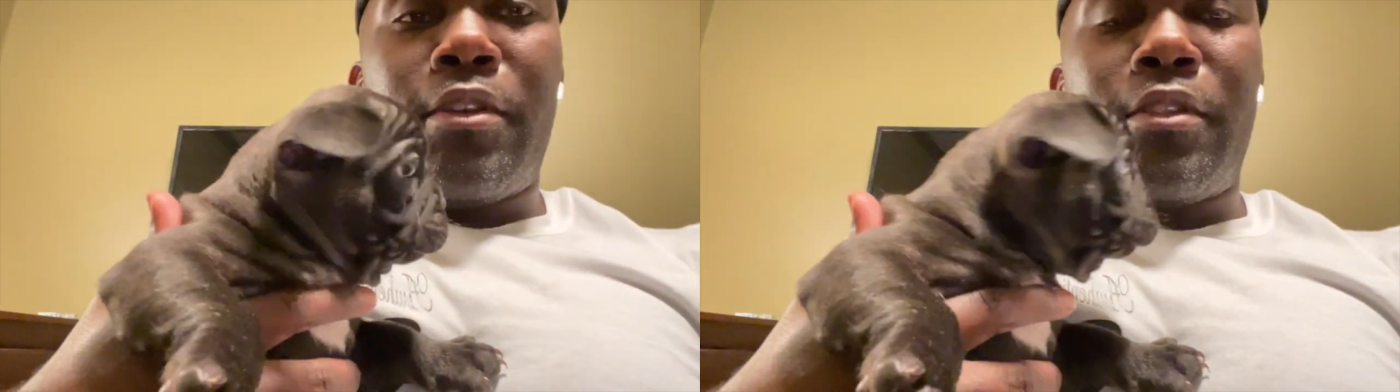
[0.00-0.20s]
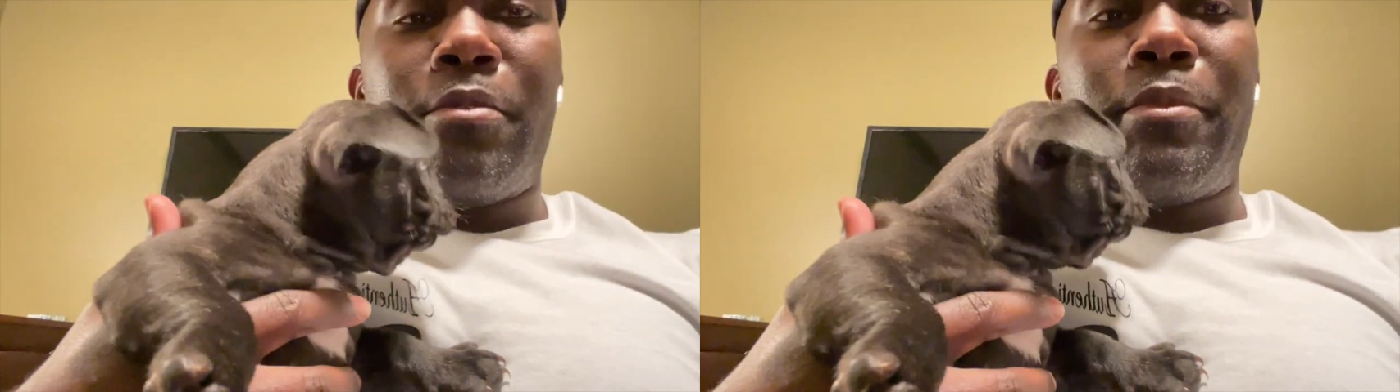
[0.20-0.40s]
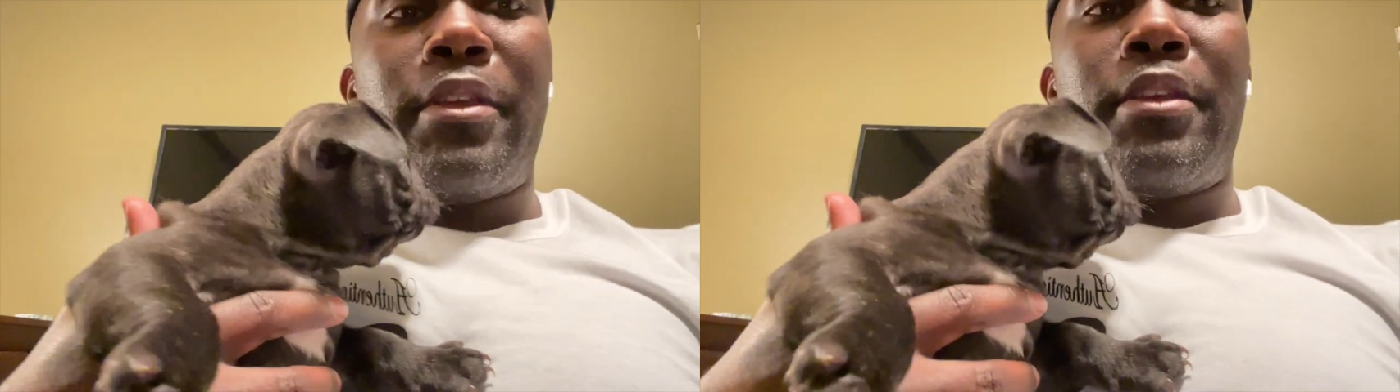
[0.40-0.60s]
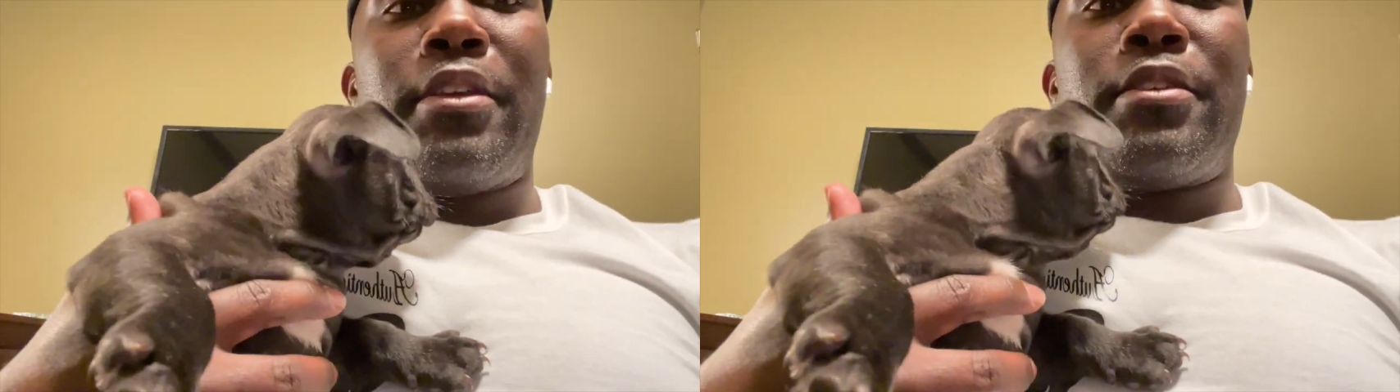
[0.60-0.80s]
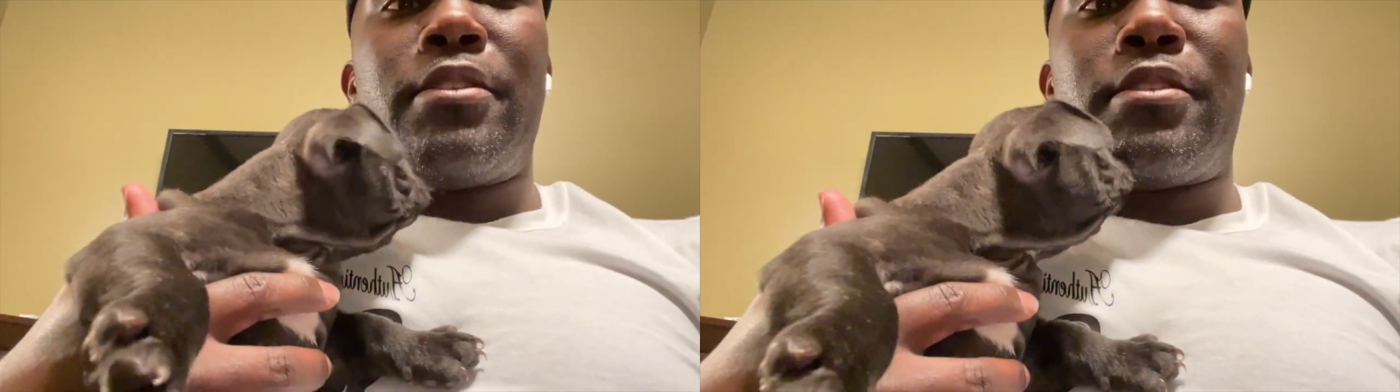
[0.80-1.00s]
The
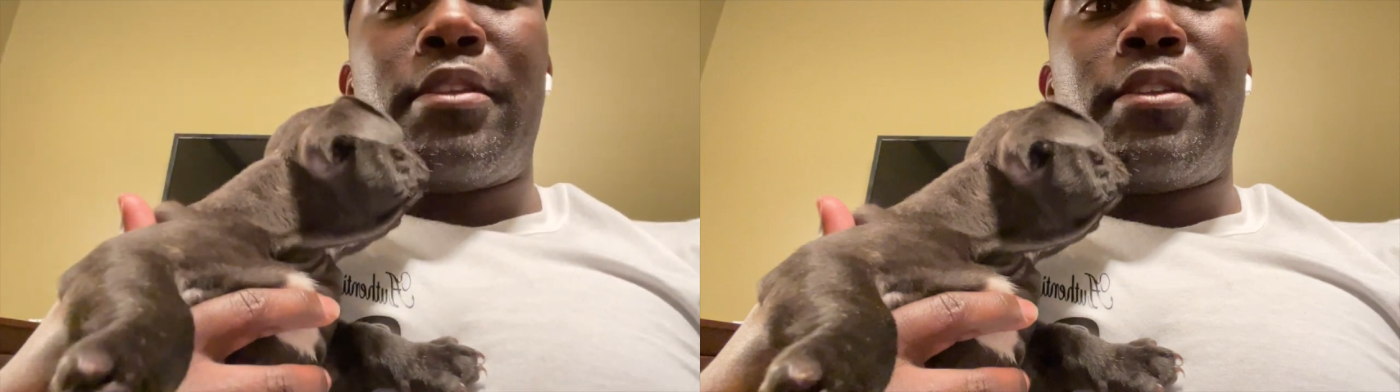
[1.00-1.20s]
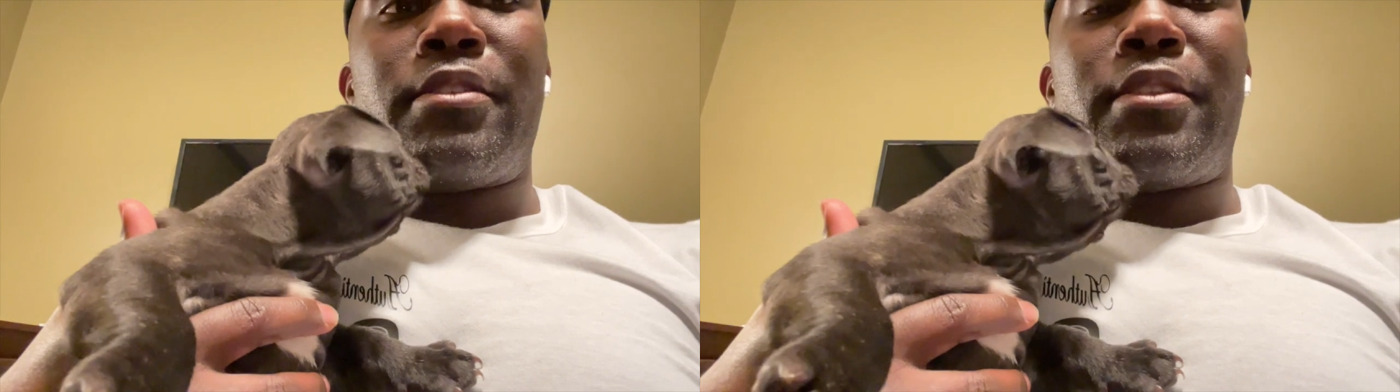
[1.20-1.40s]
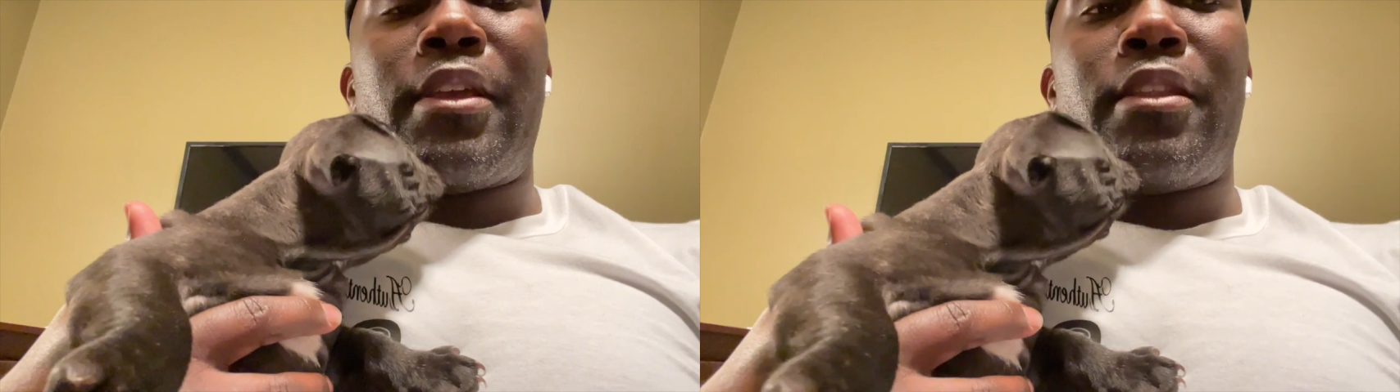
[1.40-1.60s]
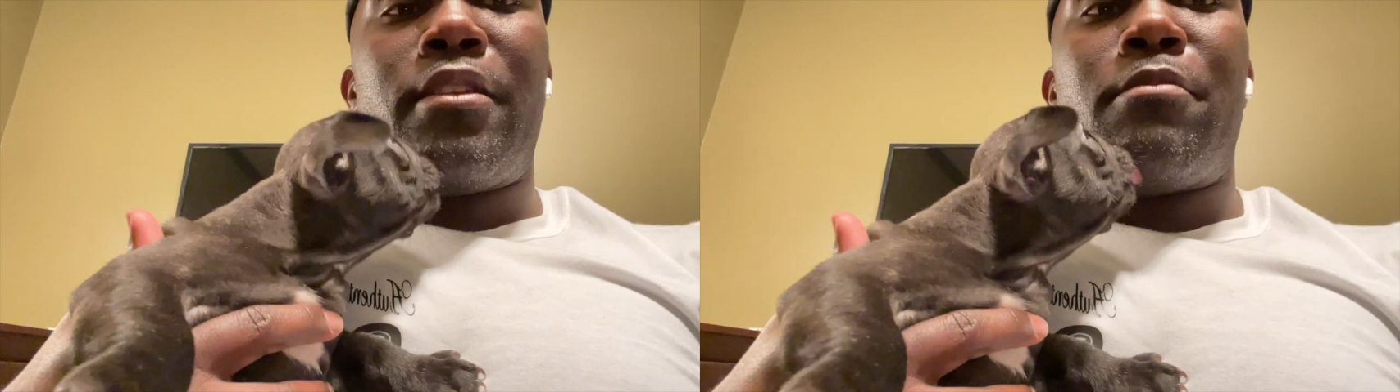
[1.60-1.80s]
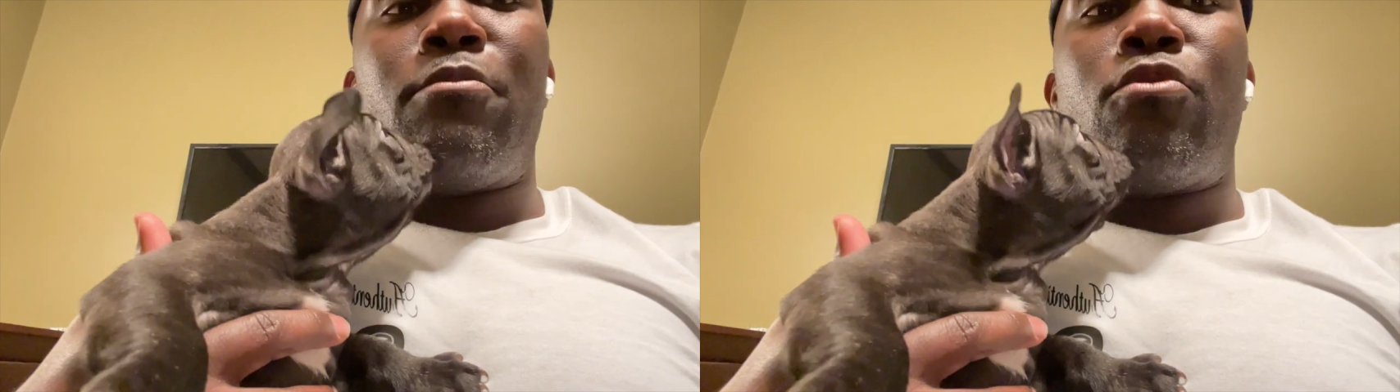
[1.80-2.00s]
ears stand
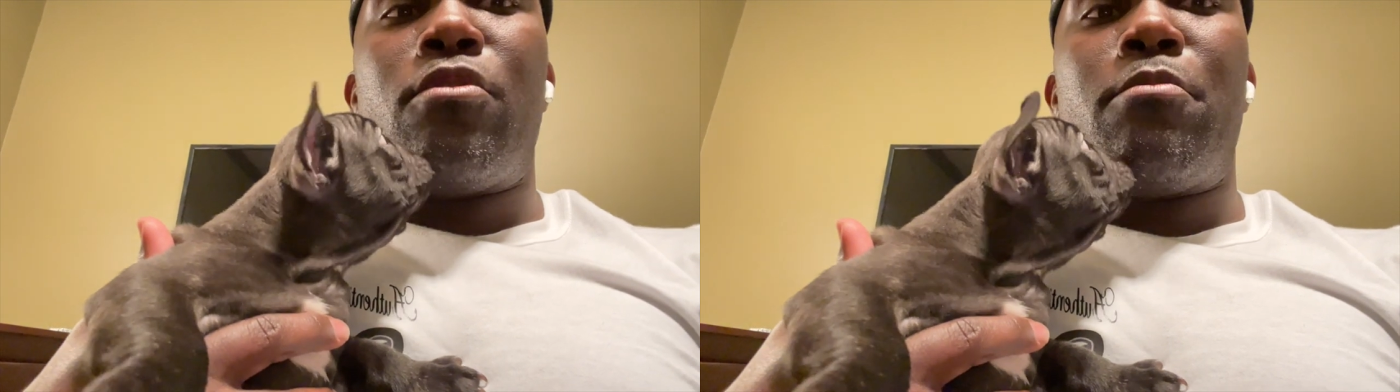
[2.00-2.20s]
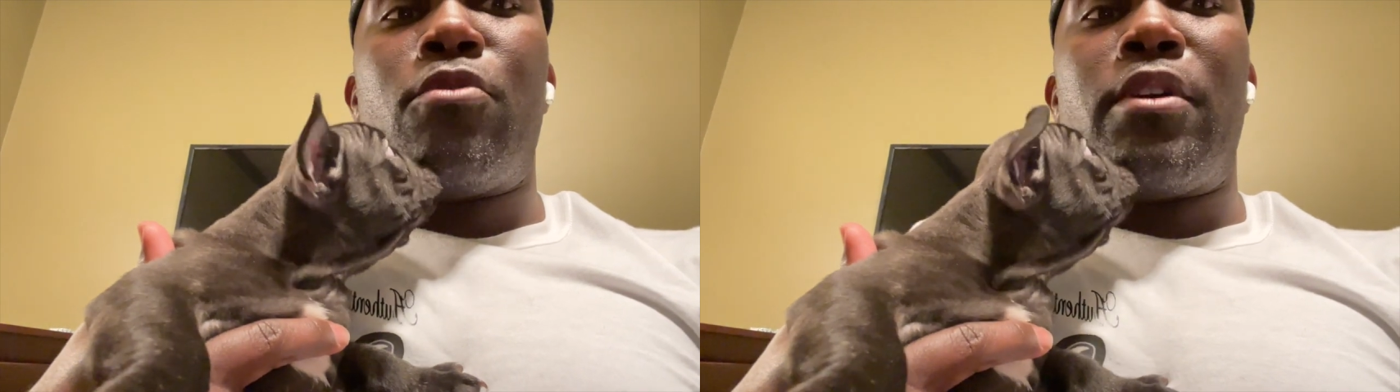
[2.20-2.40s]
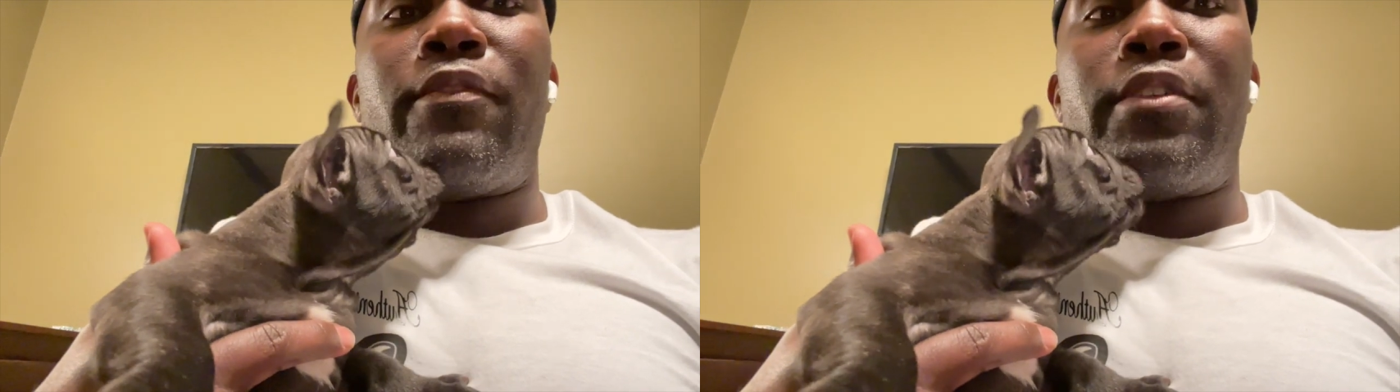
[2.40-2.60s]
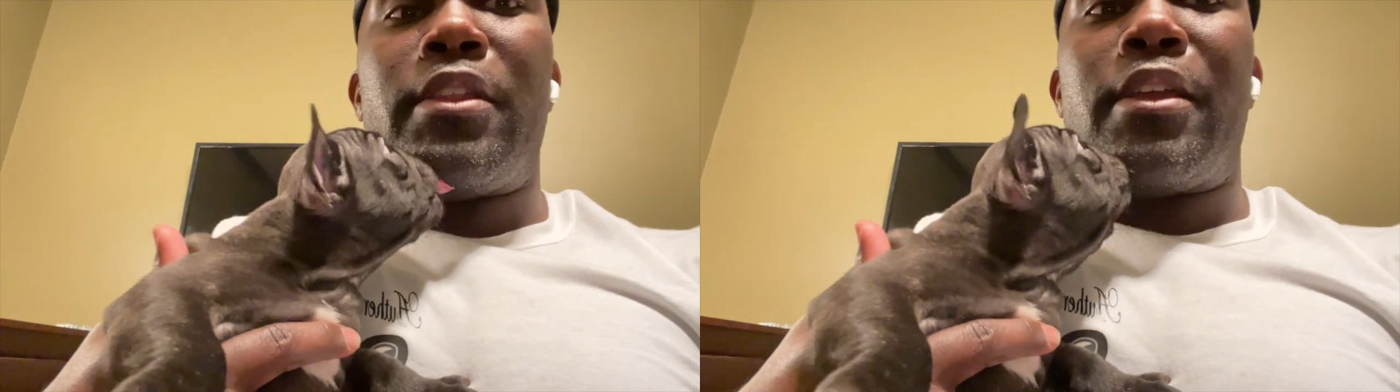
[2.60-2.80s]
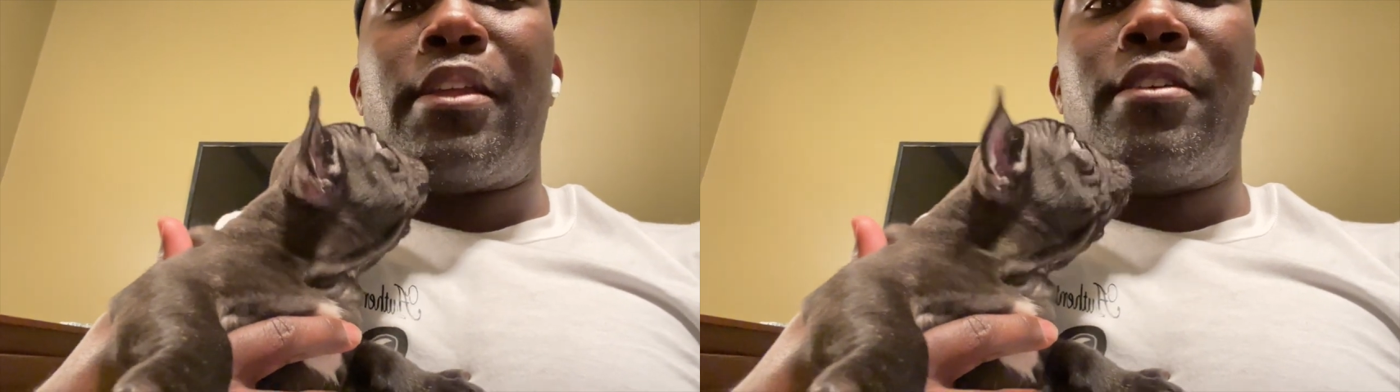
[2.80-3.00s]
up more and more every
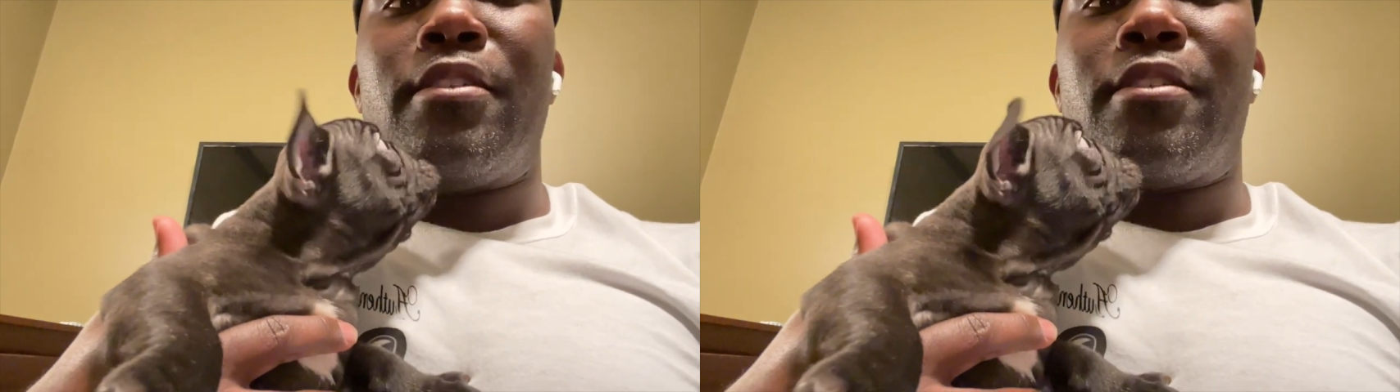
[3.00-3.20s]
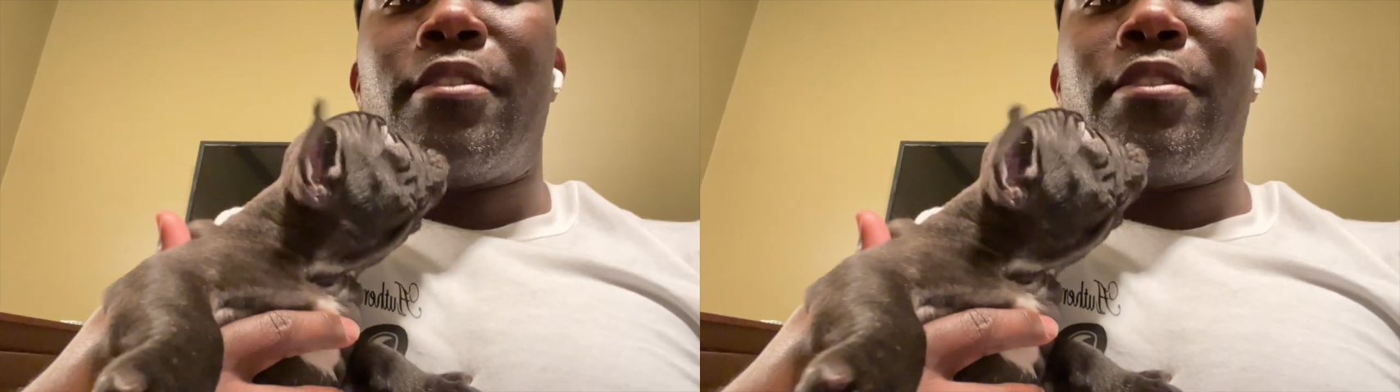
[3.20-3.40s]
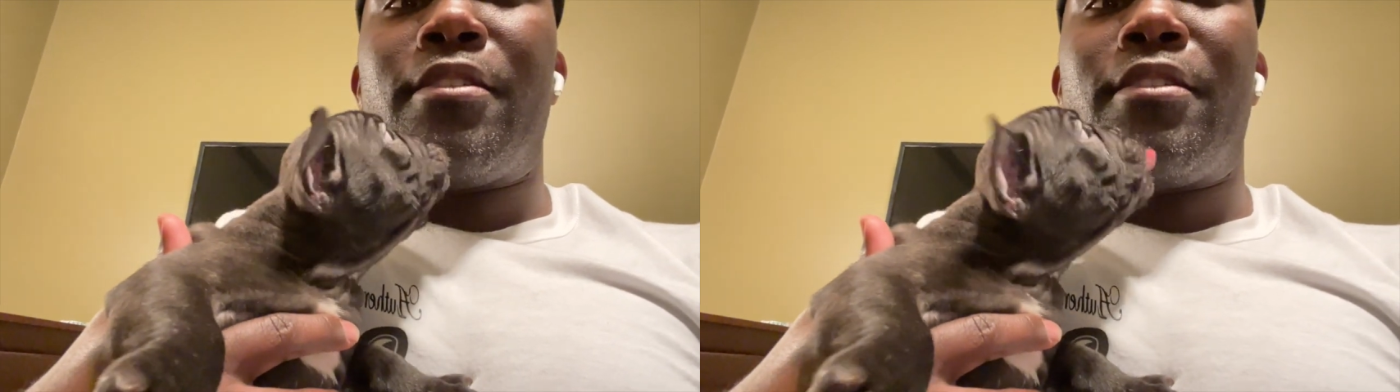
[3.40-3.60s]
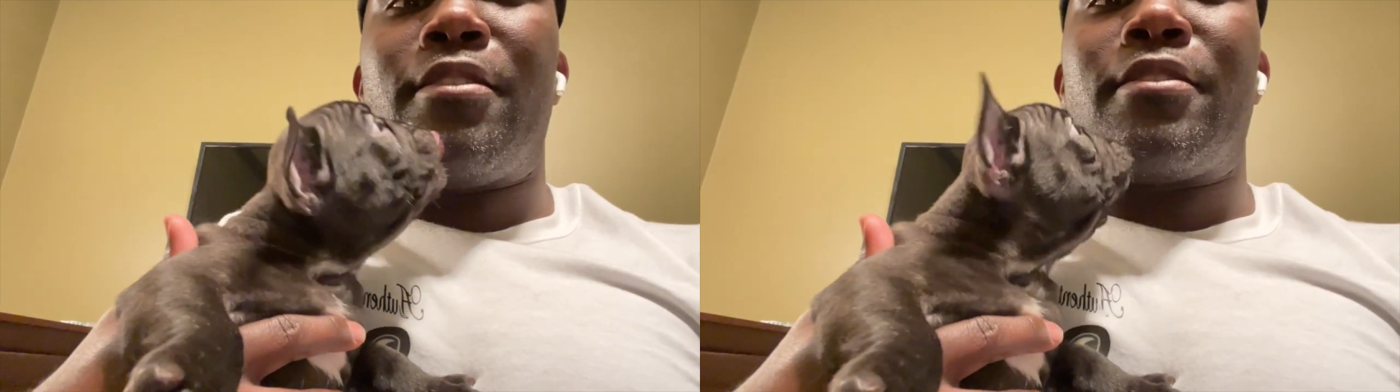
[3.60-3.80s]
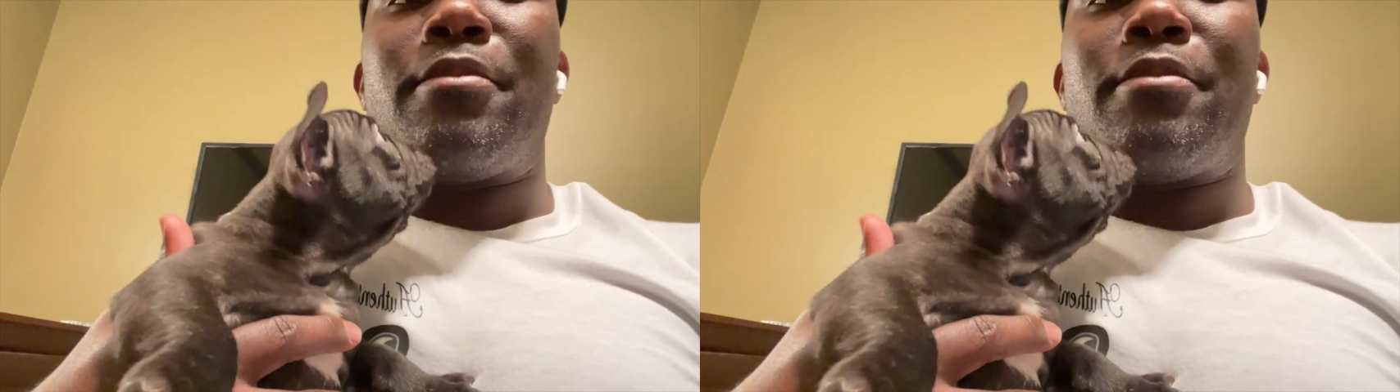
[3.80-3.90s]
day. Look, look, look, look.